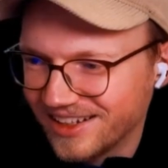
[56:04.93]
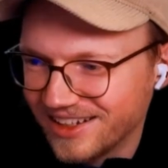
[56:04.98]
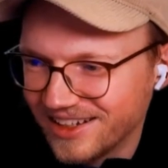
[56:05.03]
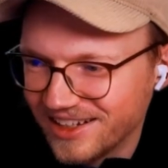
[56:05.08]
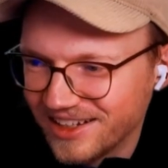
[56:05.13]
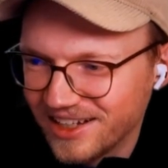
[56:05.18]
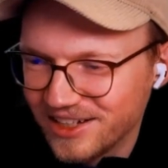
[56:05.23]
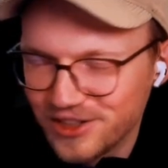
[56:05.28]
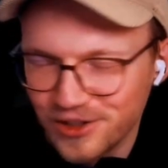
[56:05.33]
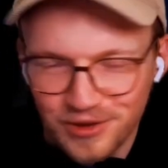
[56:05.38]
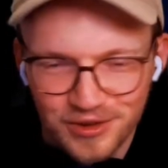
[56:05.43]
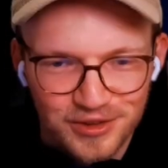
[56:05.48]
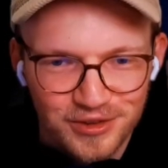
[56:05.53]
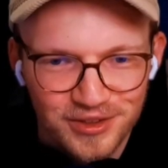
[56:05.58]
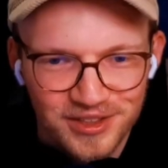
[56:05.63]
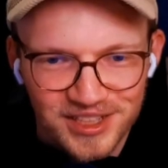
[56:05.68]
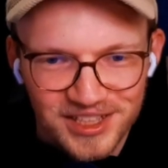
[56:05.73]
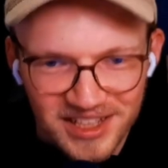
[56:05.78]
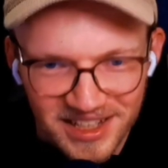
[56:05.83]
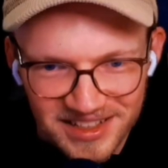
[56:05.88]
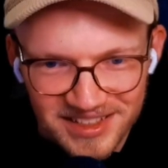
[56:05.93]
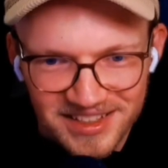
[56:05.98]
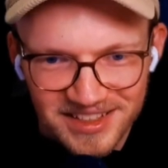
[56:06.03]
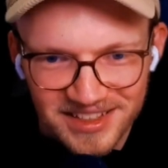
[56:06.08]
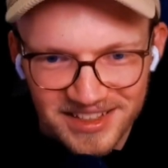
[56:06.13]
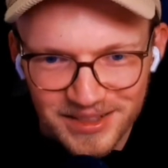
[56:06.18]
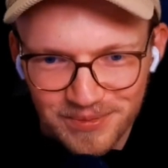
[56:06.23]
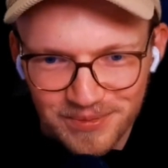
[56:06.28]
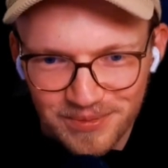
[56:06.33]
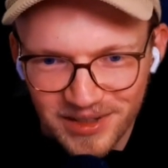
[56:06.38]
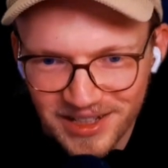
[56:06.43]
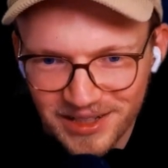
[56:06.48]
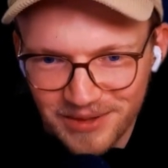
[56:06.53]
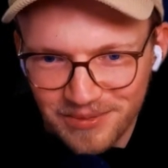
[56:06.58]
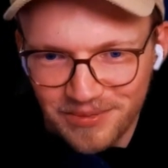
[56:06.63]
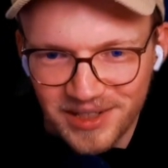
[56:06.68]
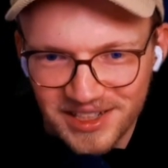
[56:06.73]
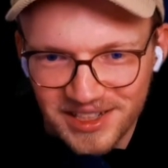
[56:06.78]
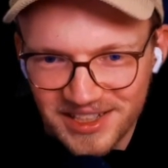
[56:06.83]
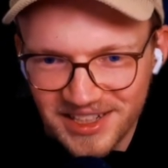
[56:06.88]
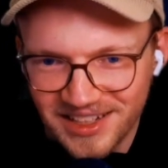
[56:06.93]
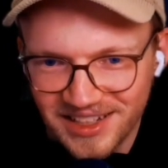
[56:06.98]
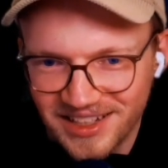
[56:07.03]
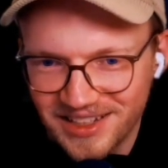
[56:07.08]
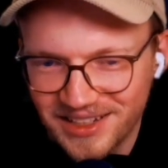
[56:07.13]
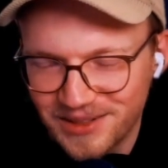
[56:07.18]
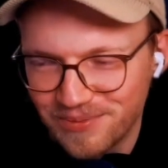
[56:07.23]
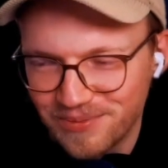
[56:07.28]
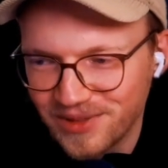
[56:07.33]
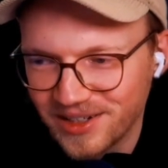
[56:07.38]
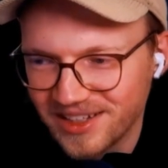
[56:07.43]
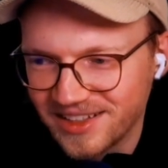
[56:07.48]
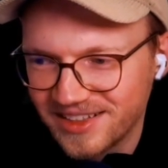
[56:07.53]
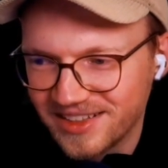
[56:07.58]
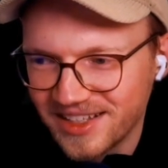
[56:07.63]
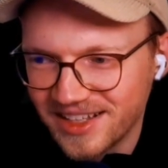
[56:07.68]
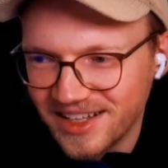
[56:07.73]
I don't do it justice by pitching it, but